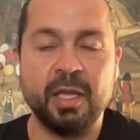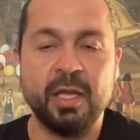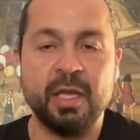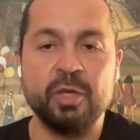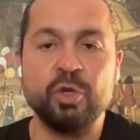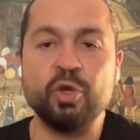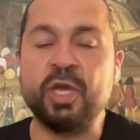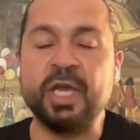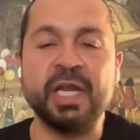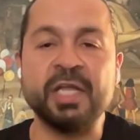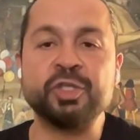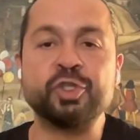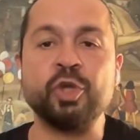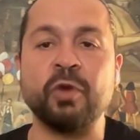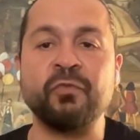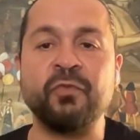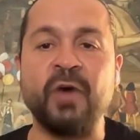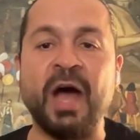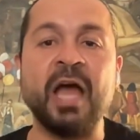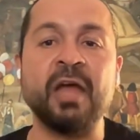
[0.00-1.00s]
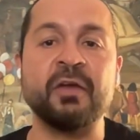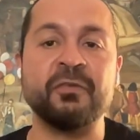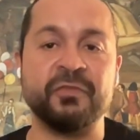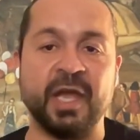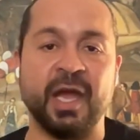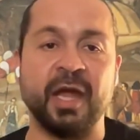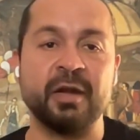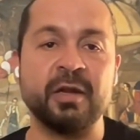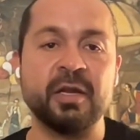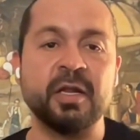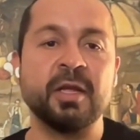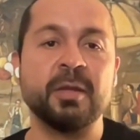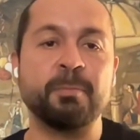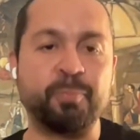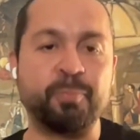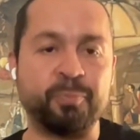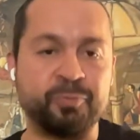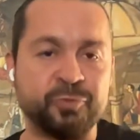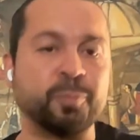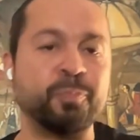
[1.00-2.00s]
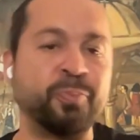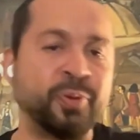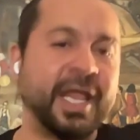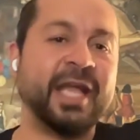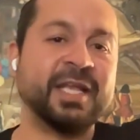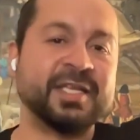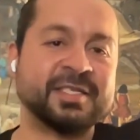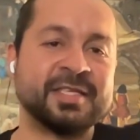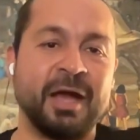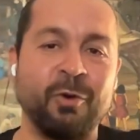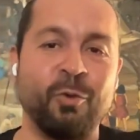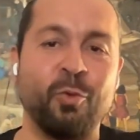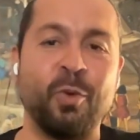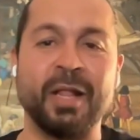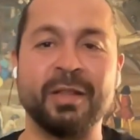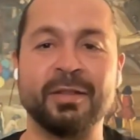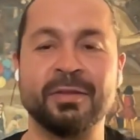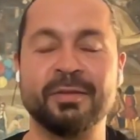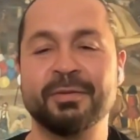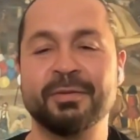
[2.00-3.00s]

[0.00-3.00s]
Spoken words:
You cannot survive there to play someone.